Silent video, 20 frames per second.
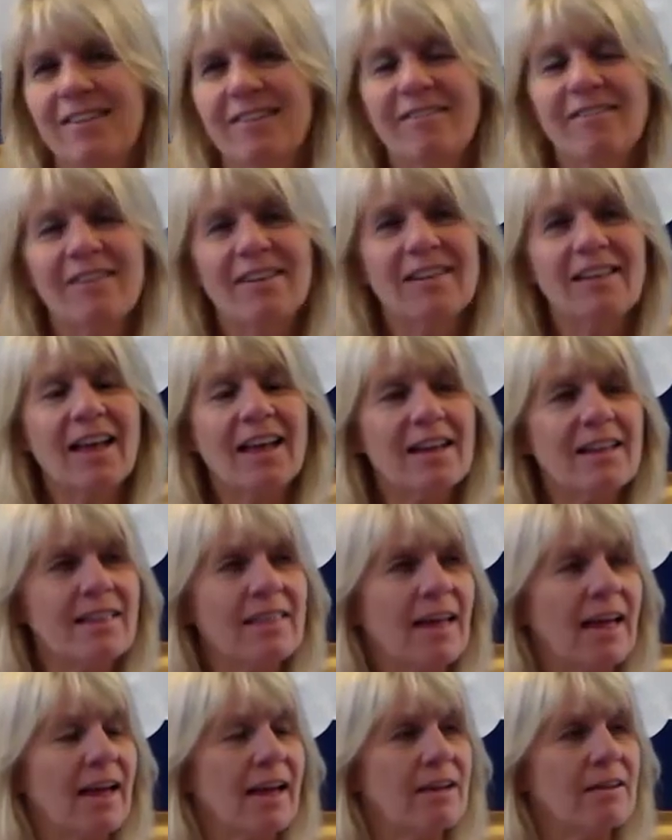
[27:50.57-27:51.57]
So we're
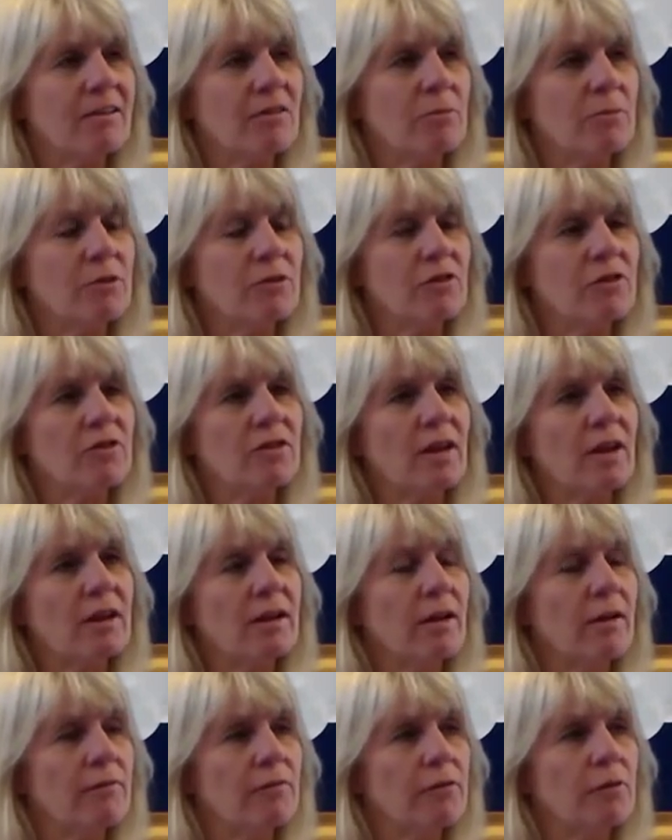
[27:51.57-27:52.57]
like that. We're just
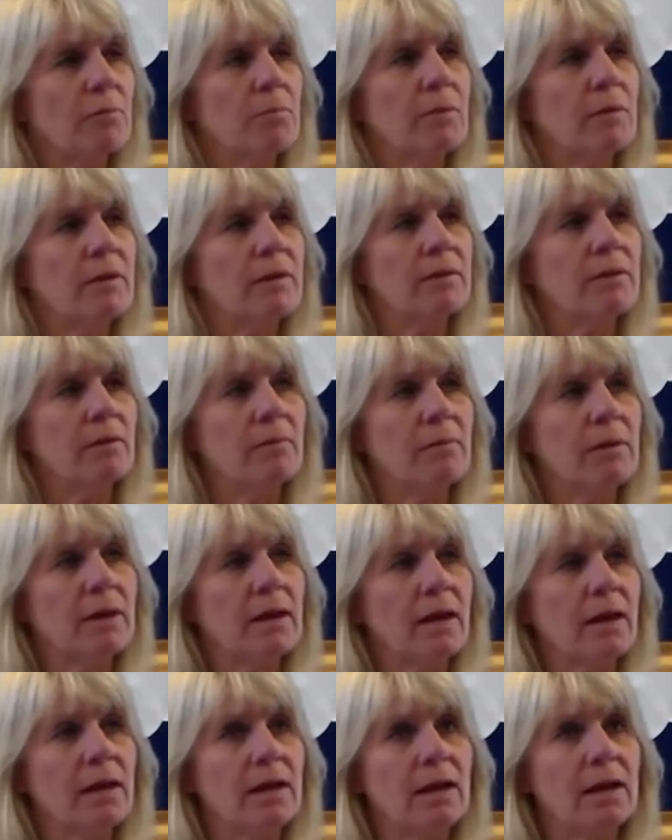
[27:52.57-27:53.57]
uncomfortable in the
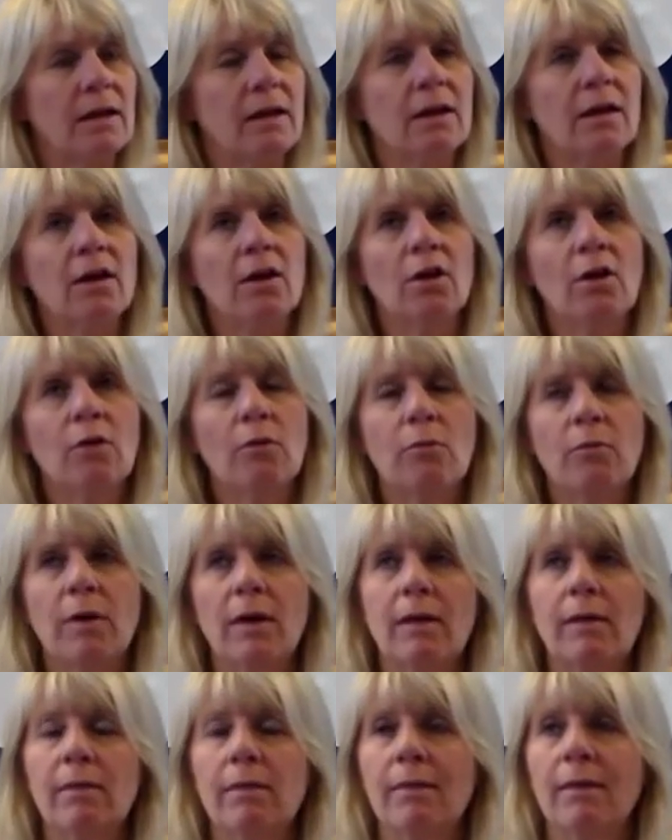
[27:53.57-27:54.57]
beginning
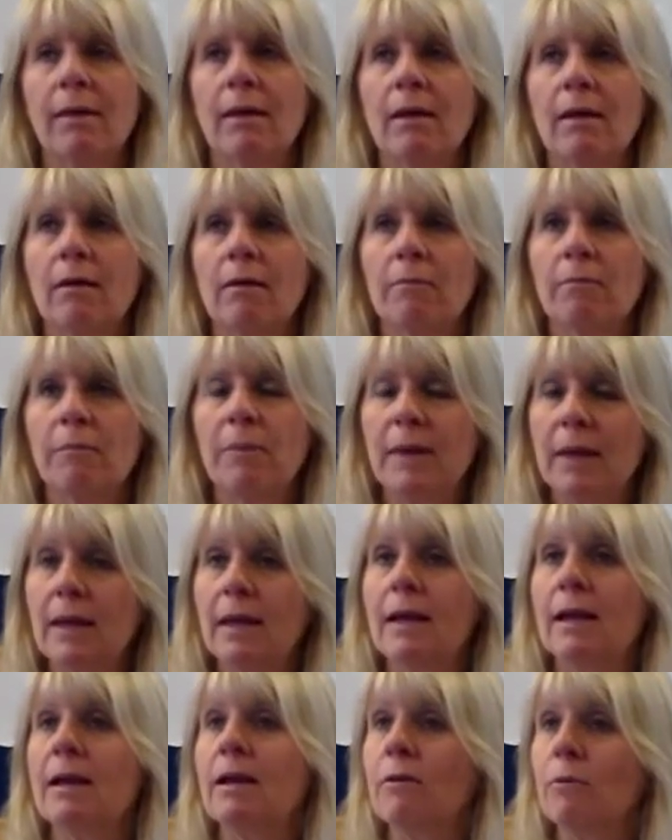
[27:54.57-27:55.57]
with
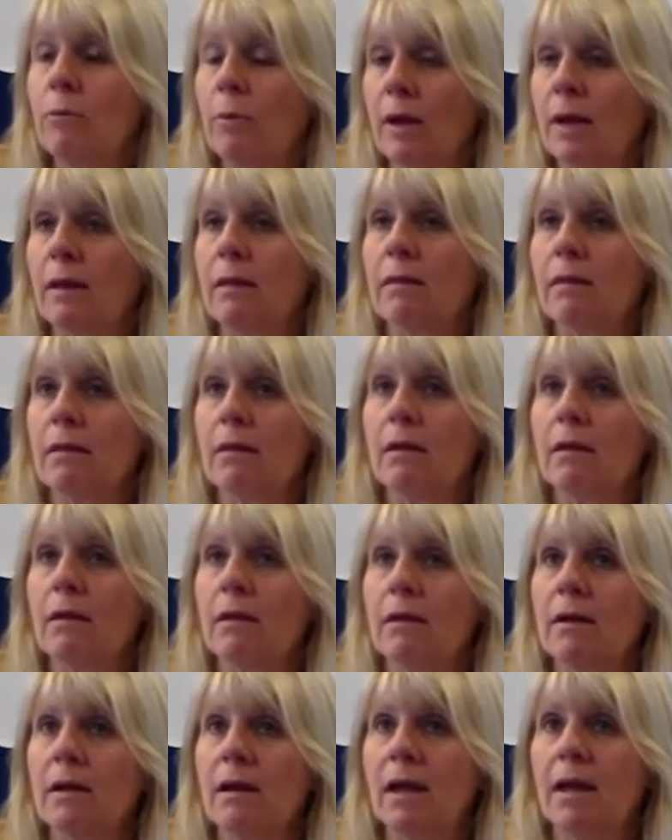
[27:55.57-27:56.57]
being with
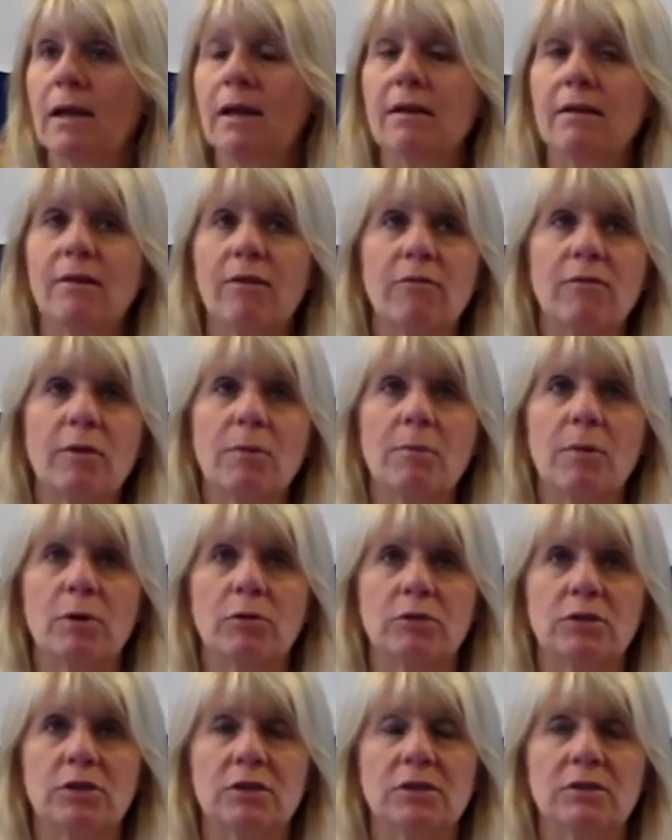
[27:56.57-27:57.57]
negative
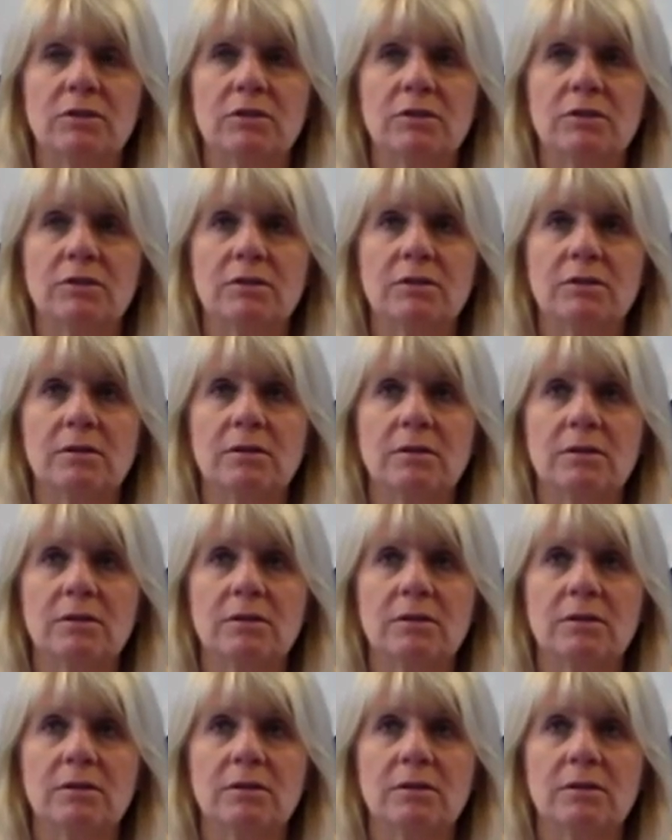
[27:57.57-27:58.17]
emotions